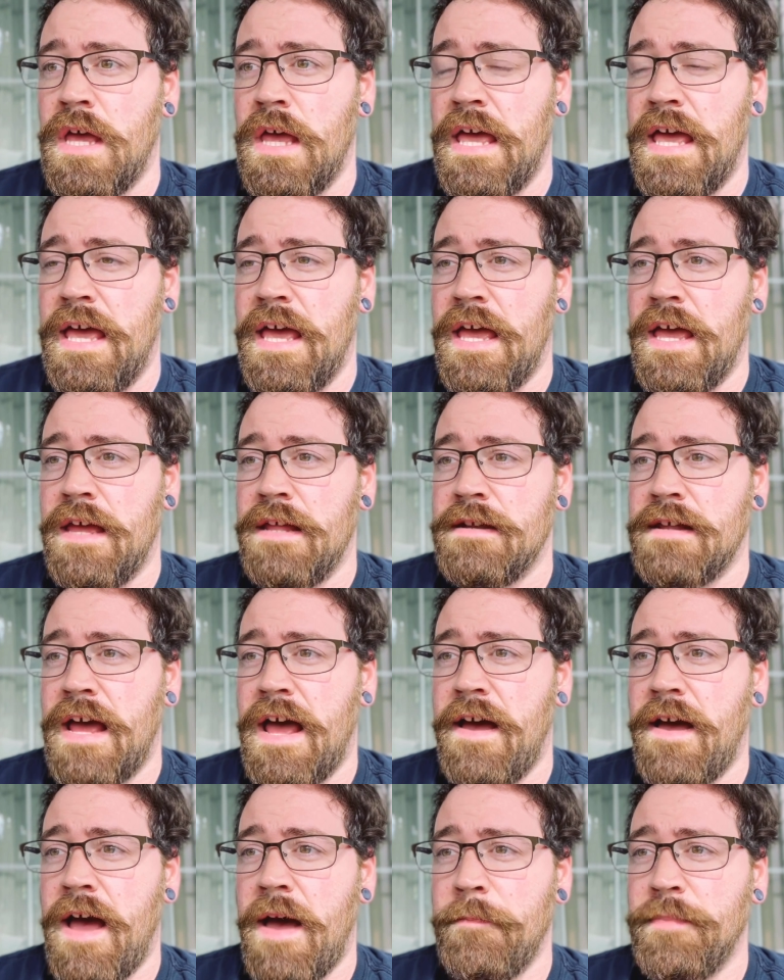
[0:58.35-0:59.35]
And
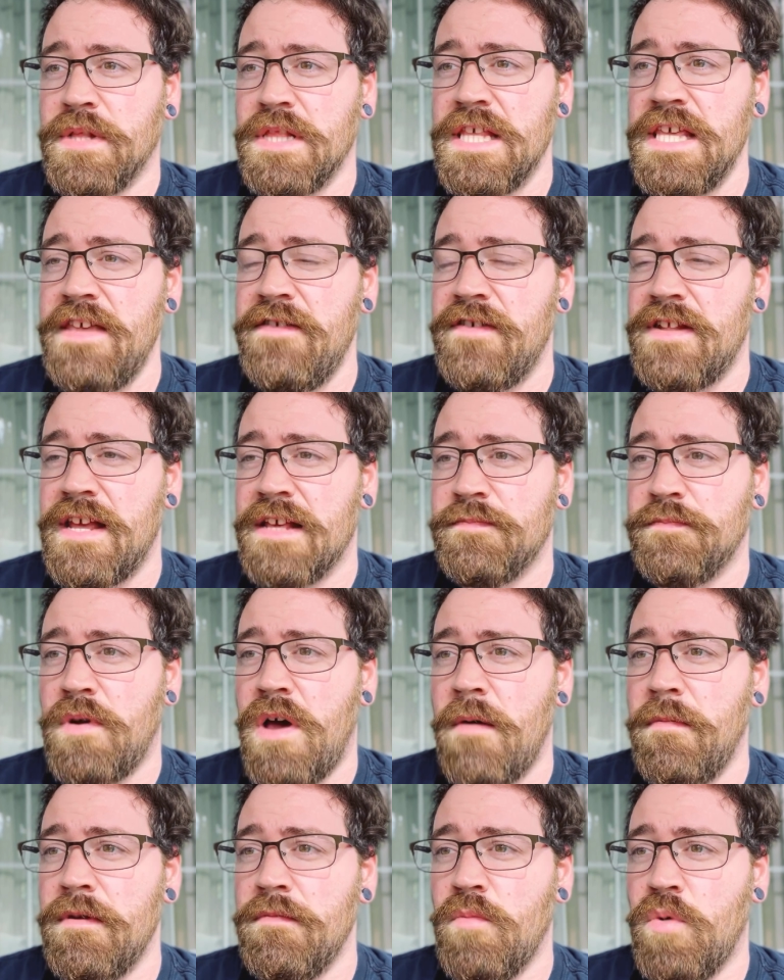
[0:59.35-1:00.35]
I believe it has
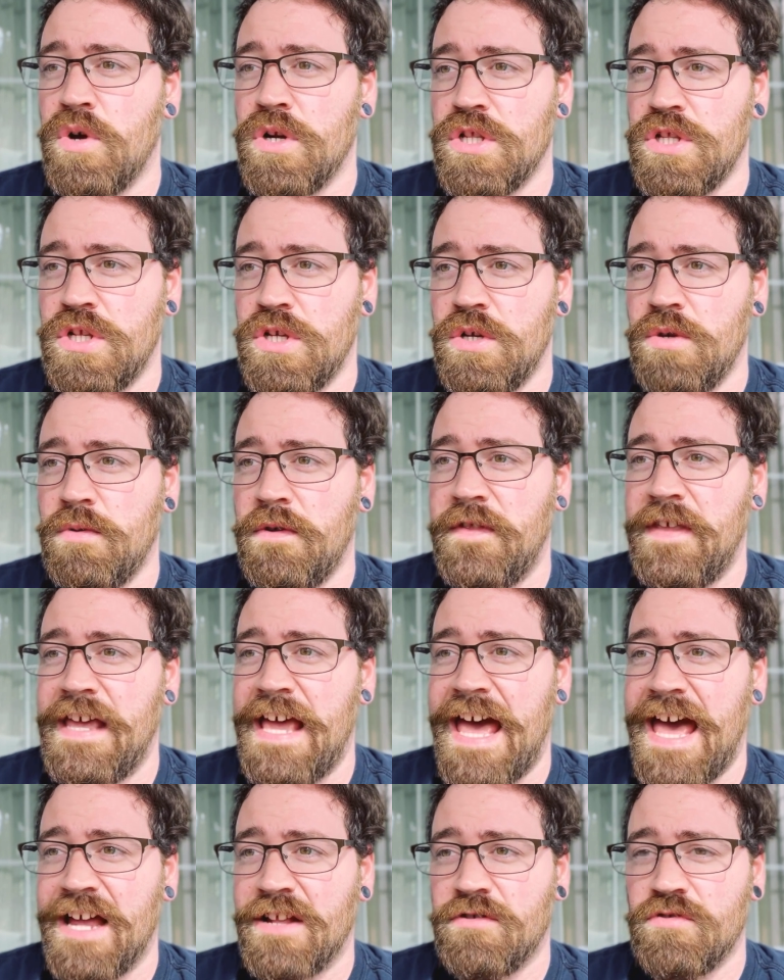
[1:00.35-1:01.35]
probably more to do with the
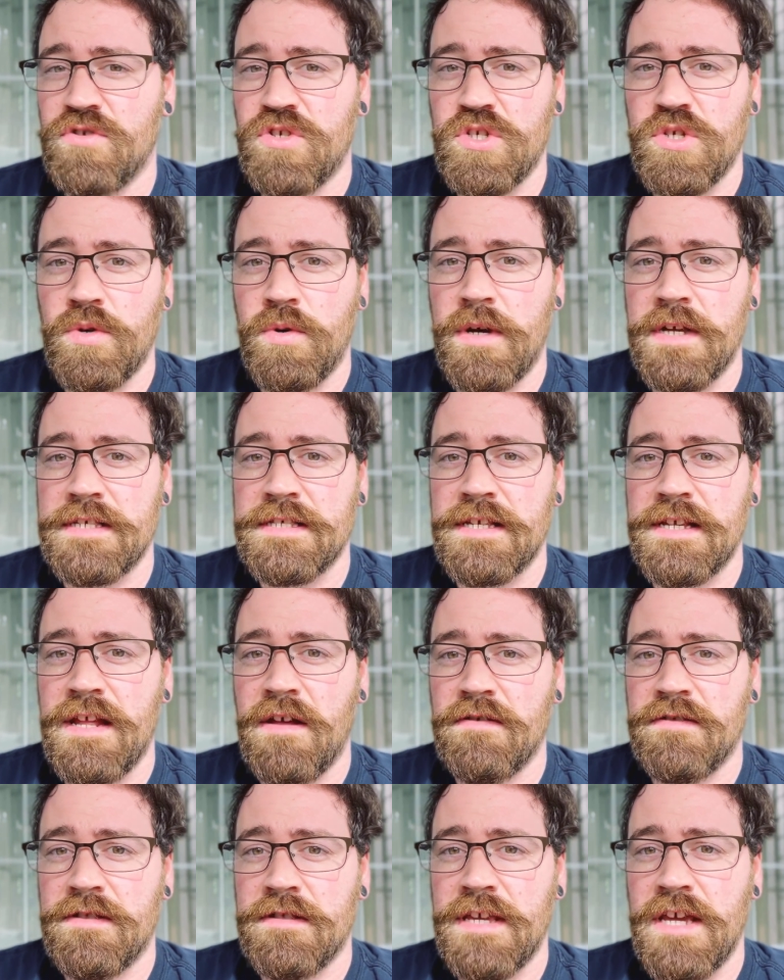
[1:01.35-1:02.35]
actor's choice, and
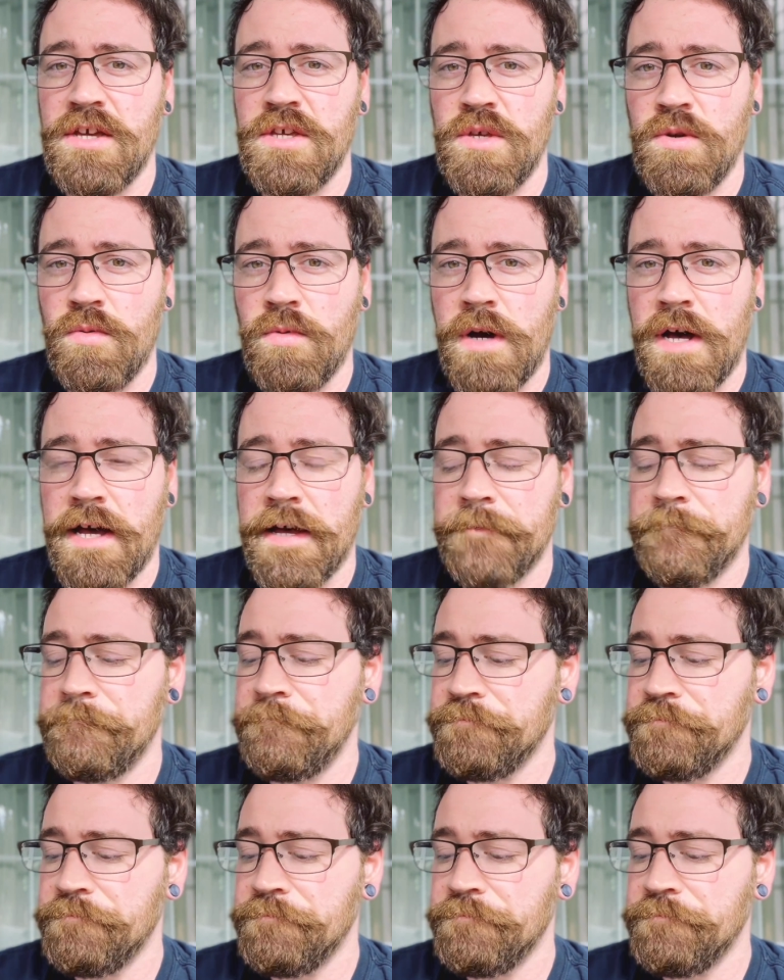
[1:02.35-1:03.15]
I'll tell you why.